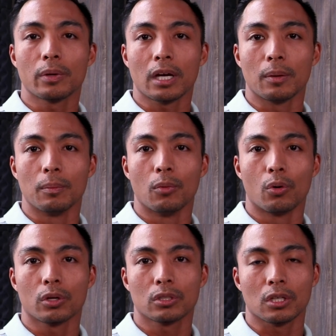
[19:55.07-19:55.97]
We got
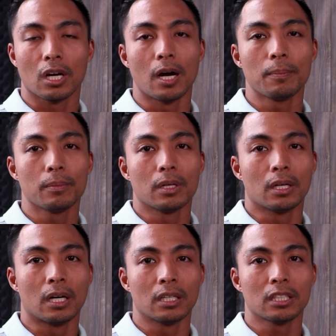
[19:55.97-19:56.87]
more to come.
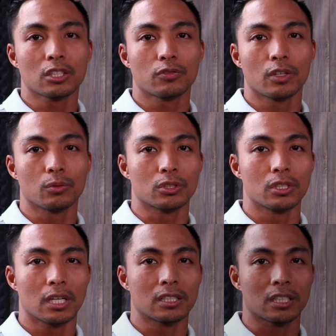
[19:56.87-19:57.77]
Yes.Fit. We'll see
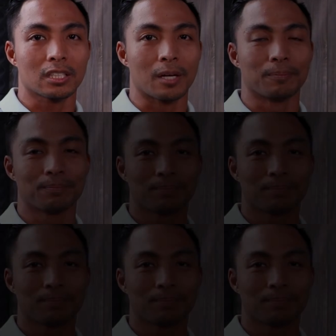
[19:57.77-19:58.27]
you guys next time.